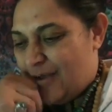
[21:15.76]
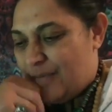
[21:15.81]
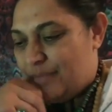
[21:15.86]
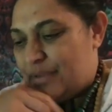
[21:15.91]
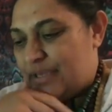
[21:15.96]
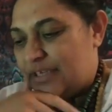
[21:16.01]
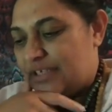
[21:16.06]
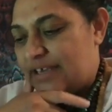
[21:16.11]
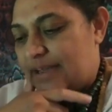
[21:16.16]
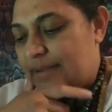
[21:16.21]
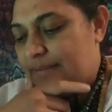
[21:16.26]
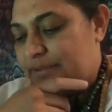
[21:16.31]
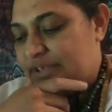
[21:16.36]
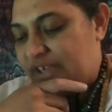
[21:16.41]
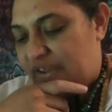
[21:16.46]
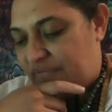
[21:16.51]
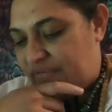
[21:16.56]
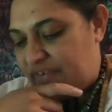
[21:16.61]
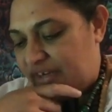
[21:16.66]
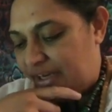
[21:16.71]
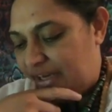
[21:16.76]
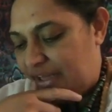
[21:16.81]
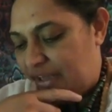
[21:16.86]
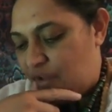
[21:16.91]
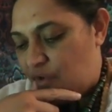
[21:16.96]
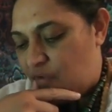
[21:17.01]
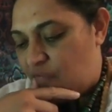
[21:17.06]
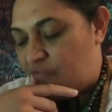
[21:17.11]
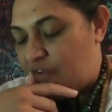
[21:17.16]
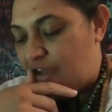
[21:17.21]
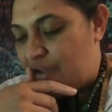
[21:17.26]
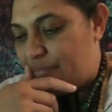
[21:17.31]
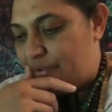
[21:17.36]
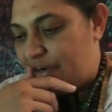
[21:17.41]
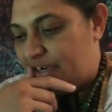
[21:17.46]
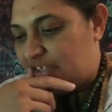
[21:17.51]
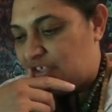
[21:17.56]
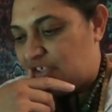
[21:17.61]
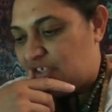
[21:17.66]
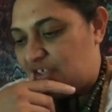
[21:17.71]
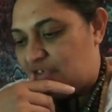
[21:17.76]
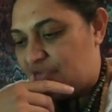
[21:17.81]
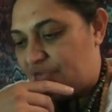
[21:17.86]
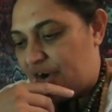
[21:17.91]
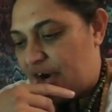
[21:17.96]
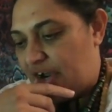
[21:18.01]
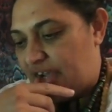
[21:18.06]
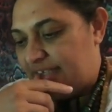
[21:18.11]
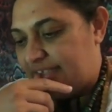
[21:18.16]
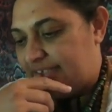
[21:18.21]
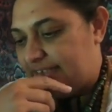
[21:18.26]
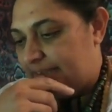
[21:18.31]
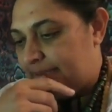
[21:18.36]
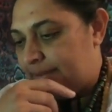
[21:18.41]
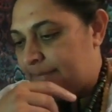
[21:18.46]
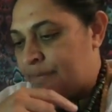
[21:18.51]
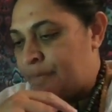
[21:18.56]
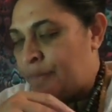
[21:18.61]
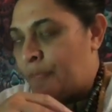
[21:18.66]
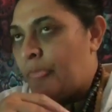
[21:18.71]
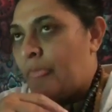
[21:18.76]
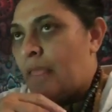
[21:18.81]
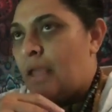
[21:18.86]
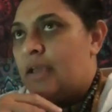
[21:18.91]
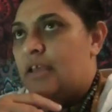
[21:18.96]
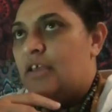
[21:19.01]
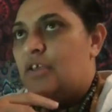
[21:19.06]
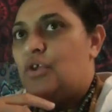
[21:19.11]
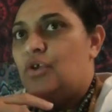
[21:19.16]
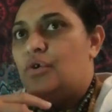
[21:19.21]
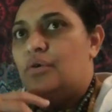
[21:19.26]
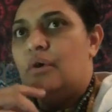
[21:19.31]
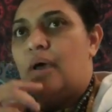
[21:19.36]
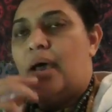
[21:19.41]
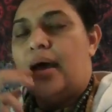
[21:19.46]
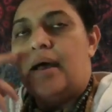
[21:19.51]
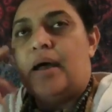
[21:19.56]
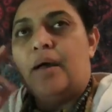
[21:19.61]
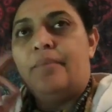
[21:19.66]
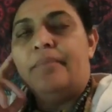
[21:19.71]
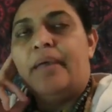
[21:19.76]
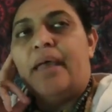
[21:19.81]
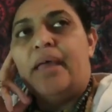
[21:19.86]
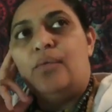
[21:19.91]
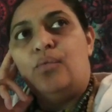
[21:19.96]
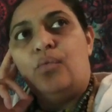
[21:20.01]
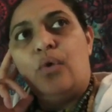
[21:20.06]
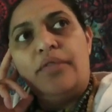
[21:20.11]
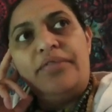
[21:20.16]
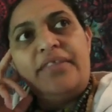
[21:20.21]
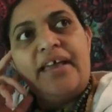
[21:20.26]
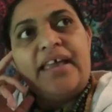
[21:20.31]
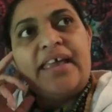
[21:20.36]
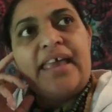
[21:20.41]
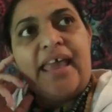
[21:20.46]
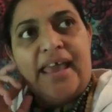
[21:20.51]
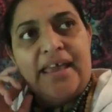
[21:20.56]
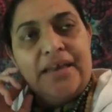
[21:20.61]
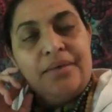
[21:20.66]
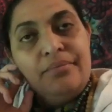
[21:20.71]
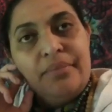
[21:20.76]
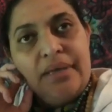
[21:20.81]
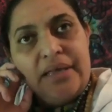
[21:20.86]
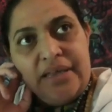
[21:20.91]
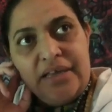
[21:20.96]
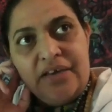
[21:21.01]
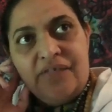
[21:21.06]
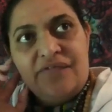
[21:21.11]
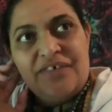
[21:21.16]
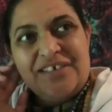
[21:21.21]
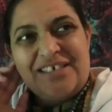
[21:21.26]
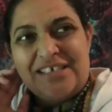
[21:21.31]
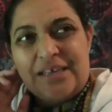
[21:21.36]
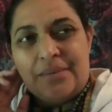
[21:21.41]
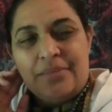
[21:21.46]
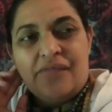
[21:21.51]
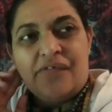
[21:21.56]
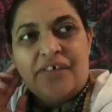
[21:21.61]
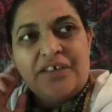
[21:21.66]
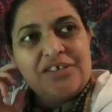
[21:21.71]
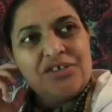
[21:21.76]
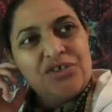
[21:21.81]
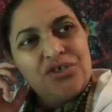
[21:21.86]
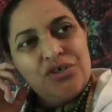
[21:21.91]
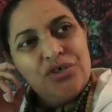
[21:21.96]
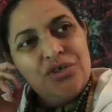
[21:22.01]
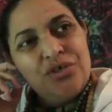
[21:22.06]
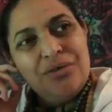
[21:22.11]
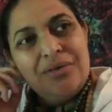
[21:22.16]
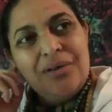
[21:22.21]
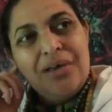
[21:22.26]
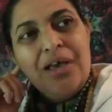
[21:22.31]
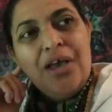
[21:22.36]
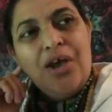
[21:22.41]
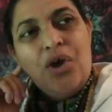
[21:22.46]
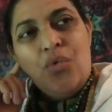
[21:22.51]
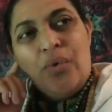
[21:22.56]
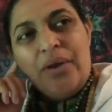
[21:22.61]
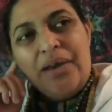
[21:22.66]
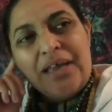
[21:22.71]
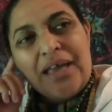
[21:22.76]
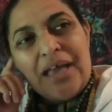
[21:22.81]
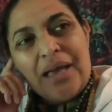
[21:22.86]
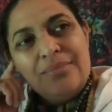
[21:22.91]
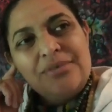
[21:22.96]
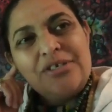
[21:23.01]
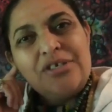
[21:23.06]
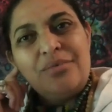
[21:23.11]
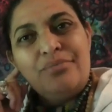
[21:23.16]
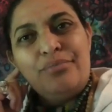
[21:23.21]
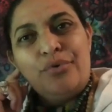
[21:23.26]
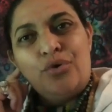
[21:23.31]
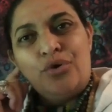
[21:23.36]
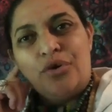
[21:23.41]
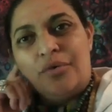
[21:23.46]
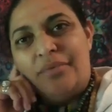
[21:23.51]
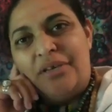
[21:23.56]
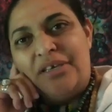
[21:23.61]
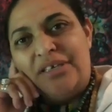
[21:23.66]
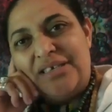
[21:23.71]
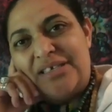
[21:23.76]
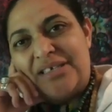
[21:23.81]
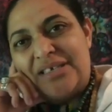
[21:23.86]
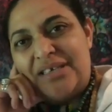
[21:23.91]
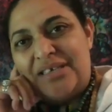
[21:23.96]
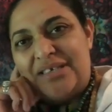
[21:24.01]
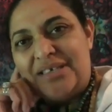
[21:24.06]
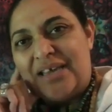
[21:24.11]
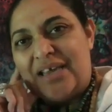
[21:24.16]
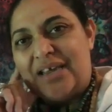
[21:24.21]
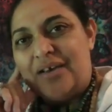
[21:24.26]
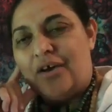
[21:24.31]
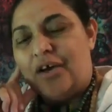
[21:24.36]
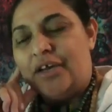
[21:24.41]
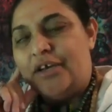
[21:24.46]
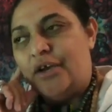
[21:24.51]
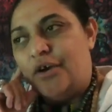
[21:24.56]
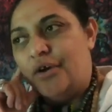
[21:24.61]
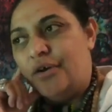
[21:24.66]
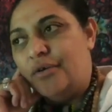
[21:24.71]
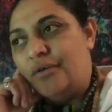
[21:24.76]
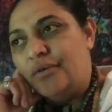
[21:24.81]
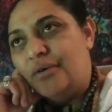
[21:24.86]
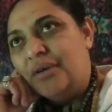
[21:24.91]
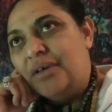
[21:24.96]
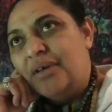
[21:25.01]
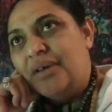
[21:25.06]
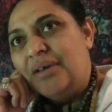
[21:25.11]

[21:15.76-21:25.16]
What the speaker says: But definitely your vibration is rising. And what that can mean for some of us too, when it comes to boredom and discontent, I know